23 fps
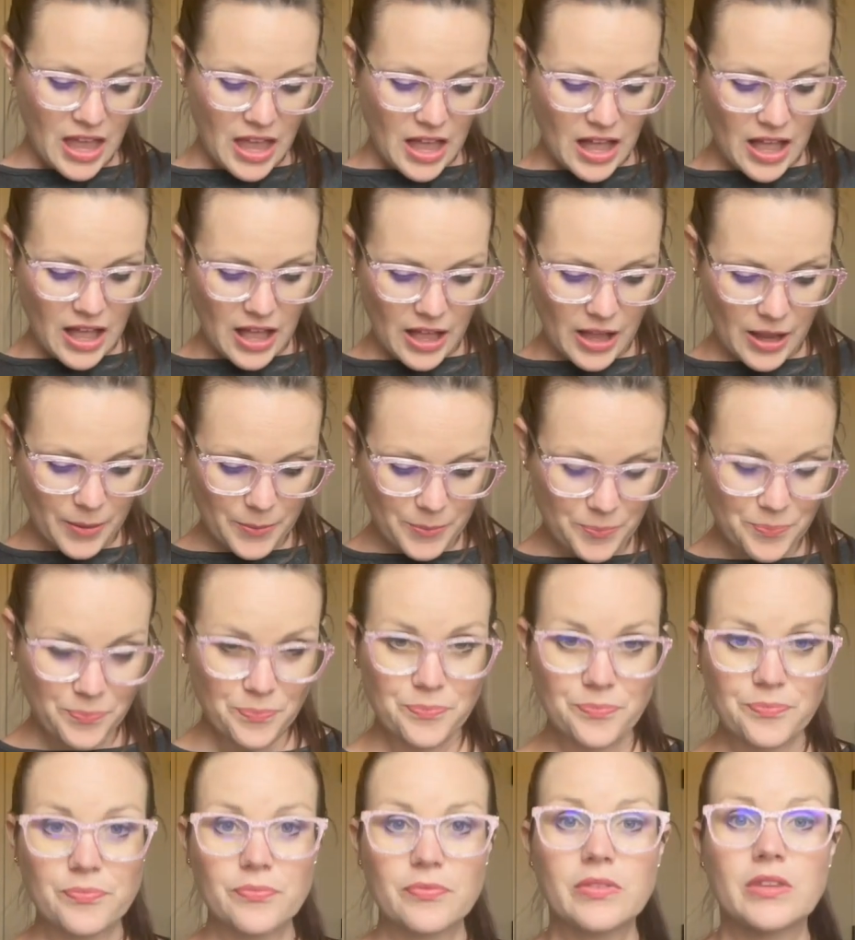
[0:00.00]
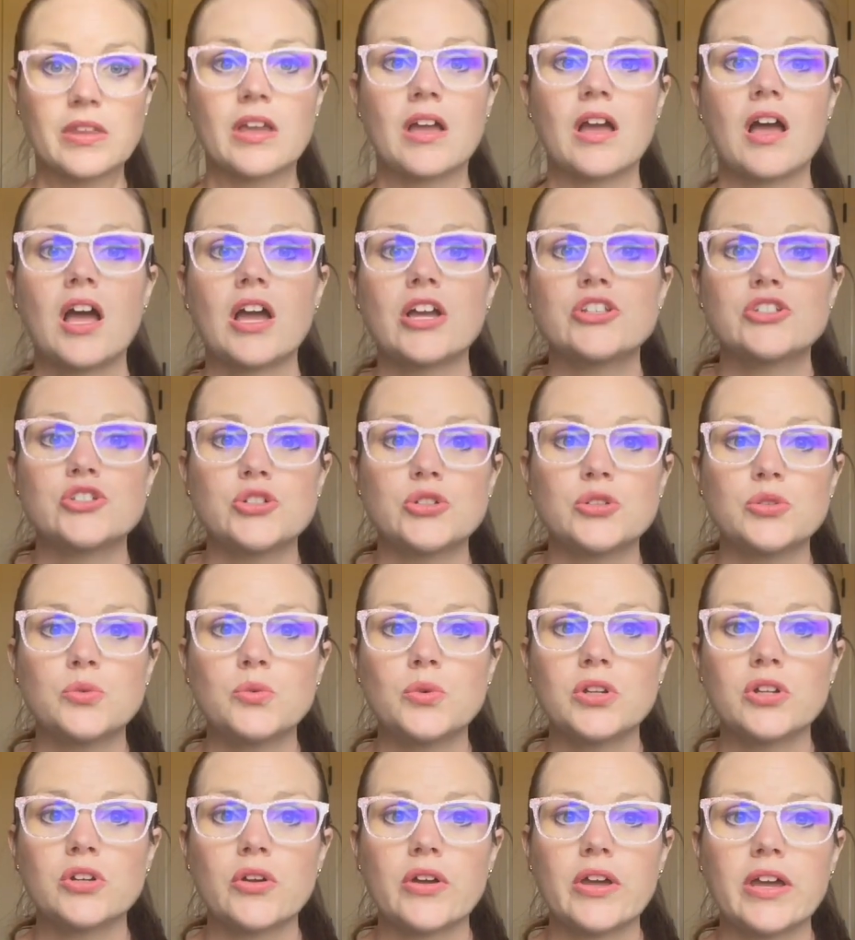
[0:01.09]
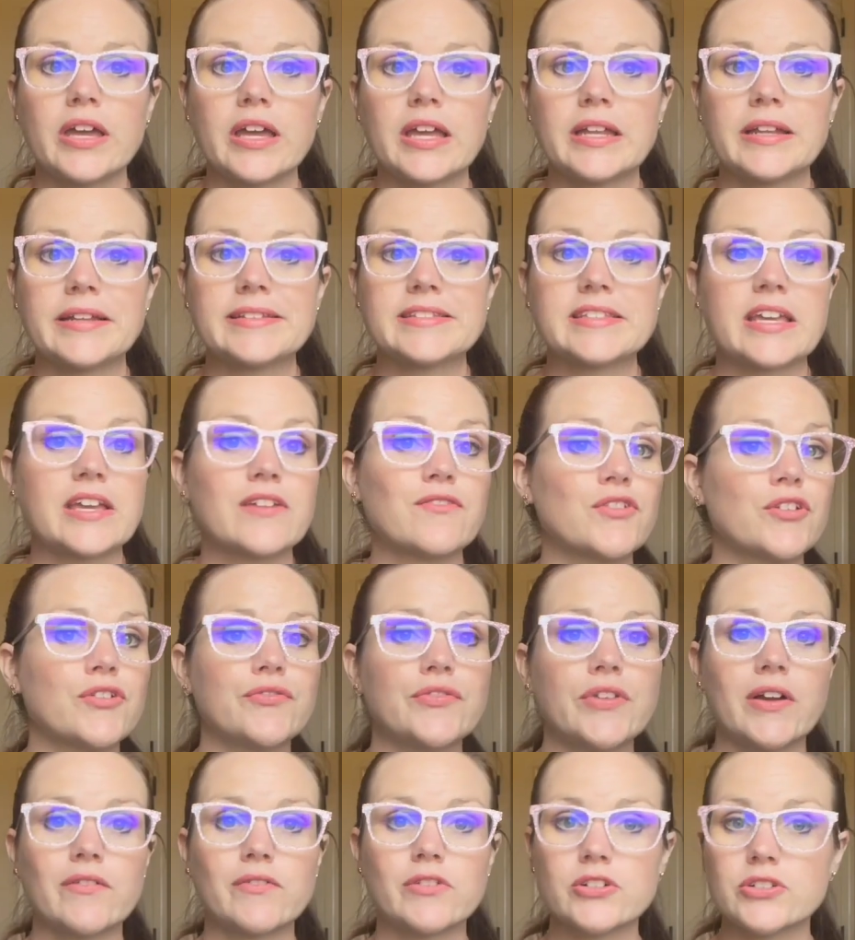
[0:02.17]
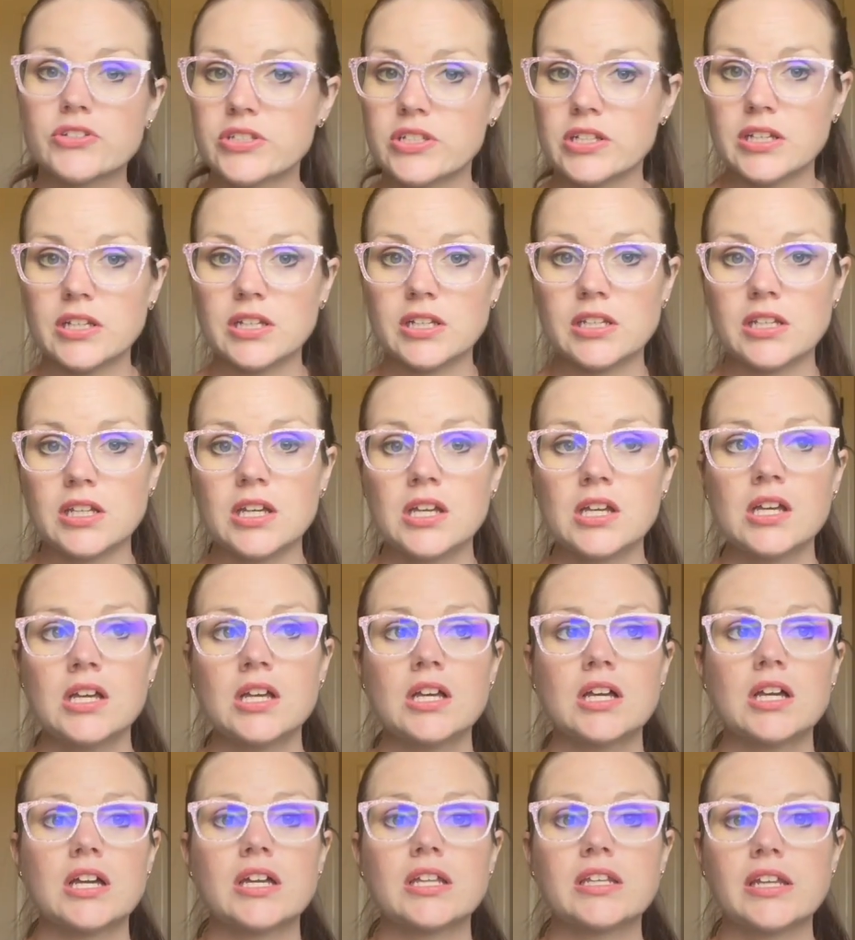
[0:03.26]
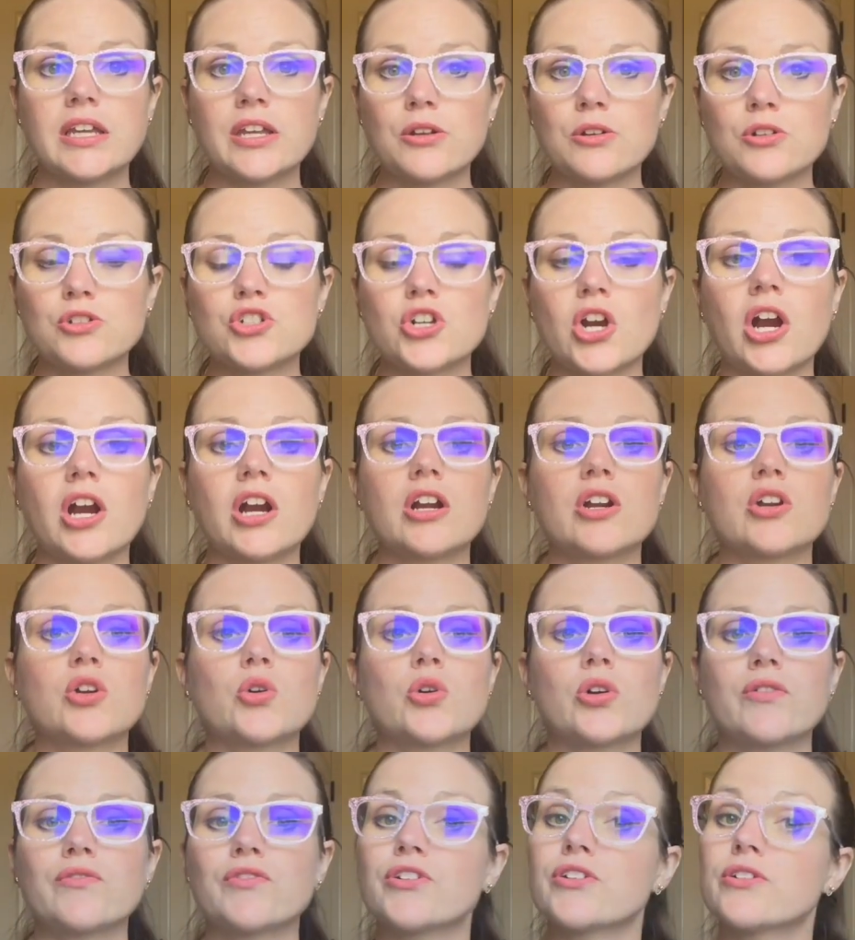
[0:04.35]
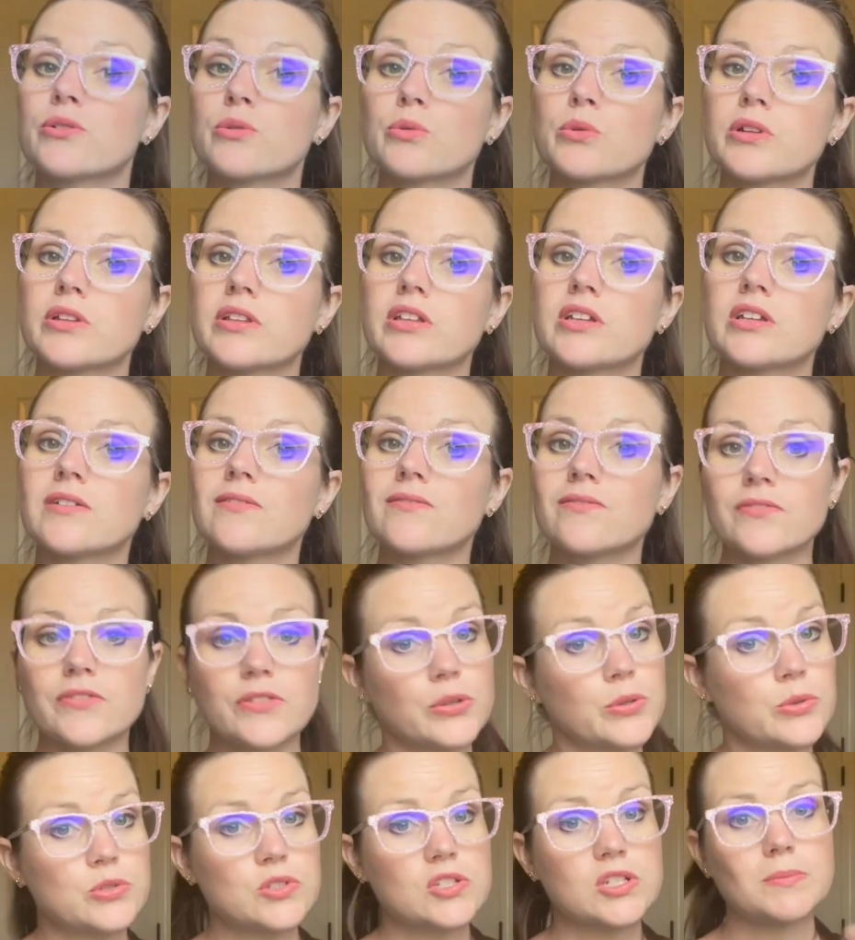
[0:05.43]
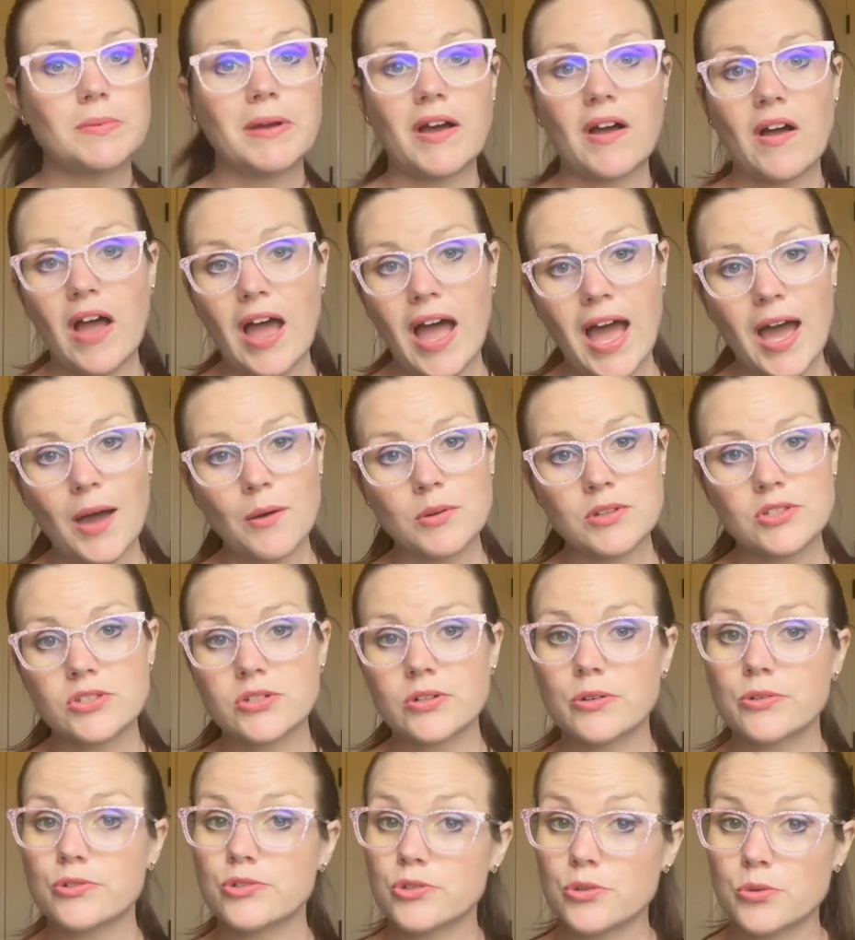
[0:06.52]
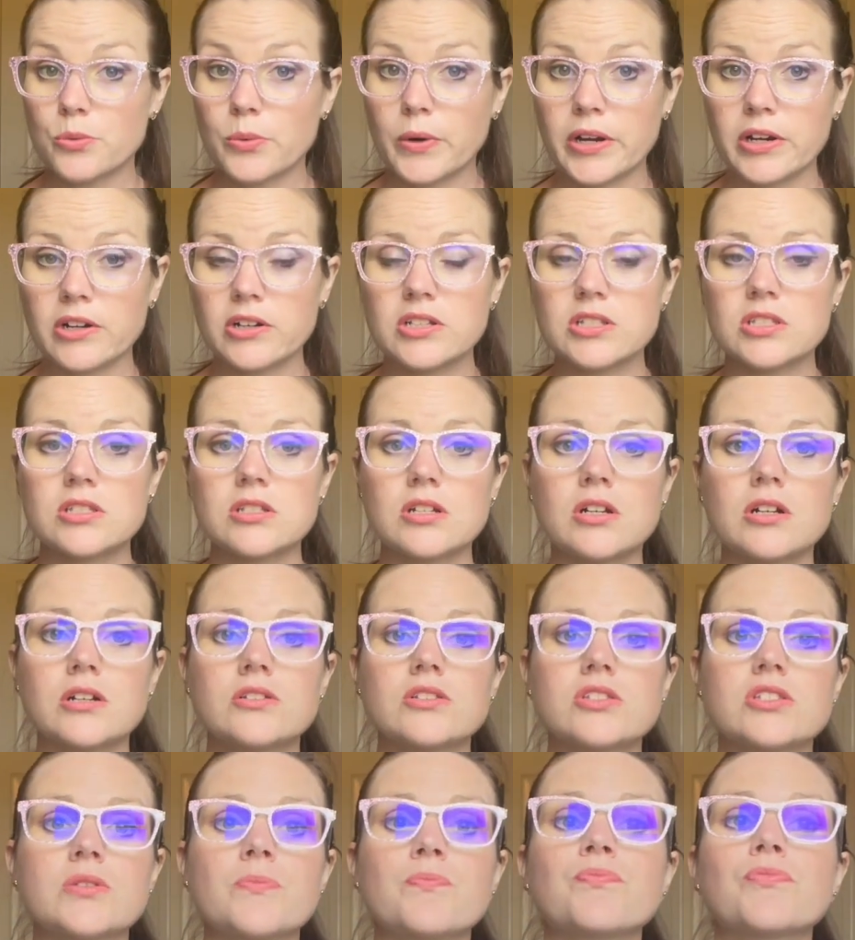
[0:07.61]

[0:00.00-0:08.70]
I do want to go ahead and say, if you've never seen a natal chart, or if you're really confused about how it starts or where it starts.